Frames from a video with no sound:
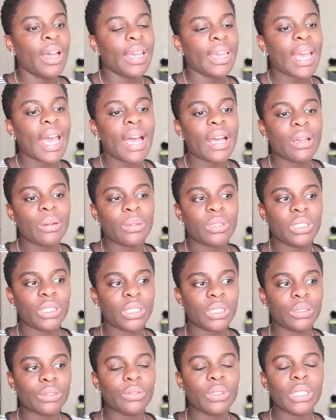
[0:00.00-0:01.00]
yeah, it was
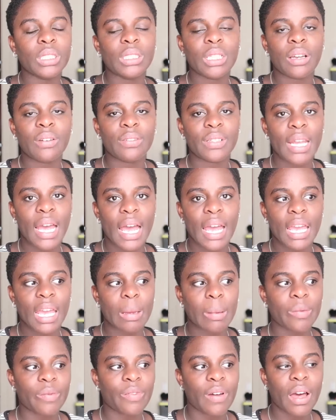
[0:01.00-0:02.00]
just a really tough
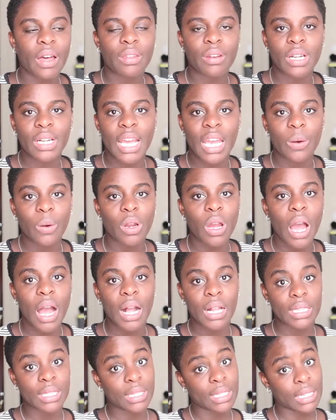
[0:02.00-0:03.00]
time. Father and I were
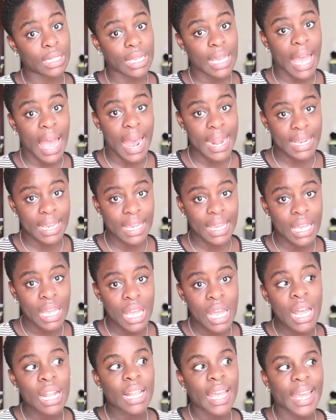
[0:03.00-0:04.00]
constantly at it.
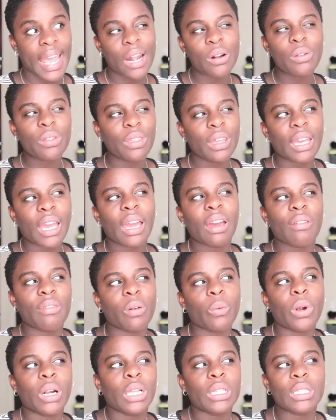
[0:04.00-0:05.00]
Like, I don't think I
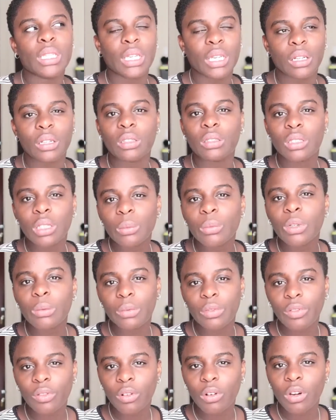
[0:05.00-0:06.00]
ever wanted to kill someone
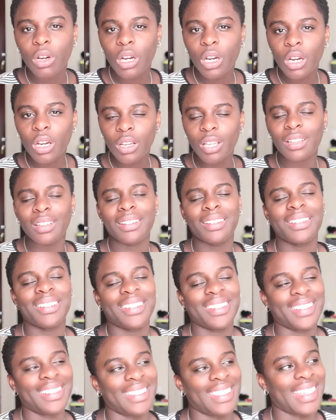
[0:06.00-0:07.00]
before
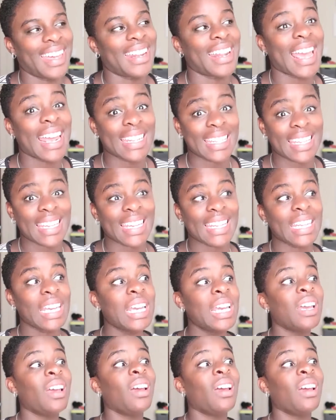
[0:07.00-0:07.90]
than I do